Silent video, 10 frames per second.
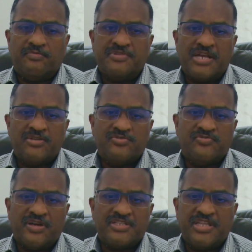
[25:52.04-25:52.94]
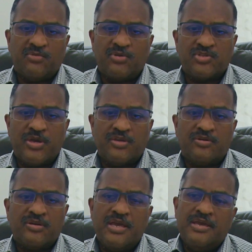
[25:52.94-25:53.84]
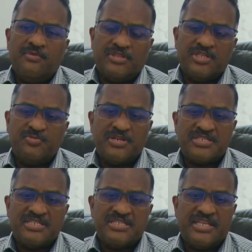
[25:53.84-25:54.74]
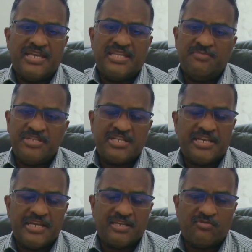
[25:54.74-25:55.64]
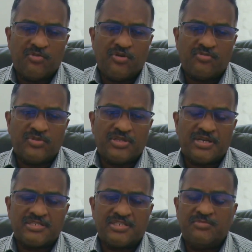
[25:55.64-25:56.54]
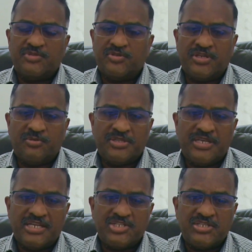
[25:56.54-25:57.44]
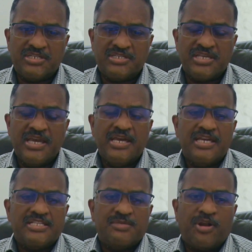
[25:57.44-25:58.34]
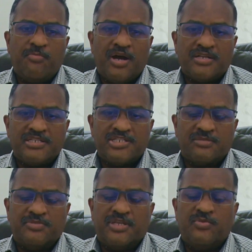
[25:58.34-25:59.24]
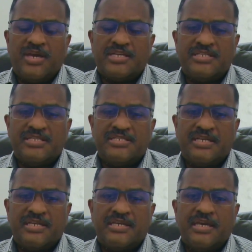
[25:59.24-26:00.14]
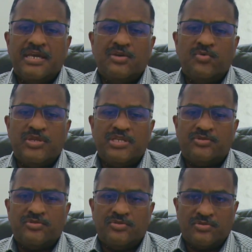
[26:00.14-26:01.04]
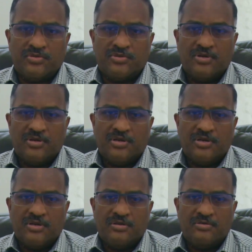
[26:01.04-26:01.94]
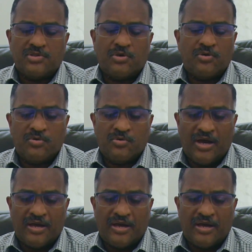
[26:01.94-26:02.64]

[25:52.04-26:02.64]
trying to understand what's going on. When this person is there, they need to get involved with the customer together with the engineers. It's about a partnership that we're actually saying we need to do. So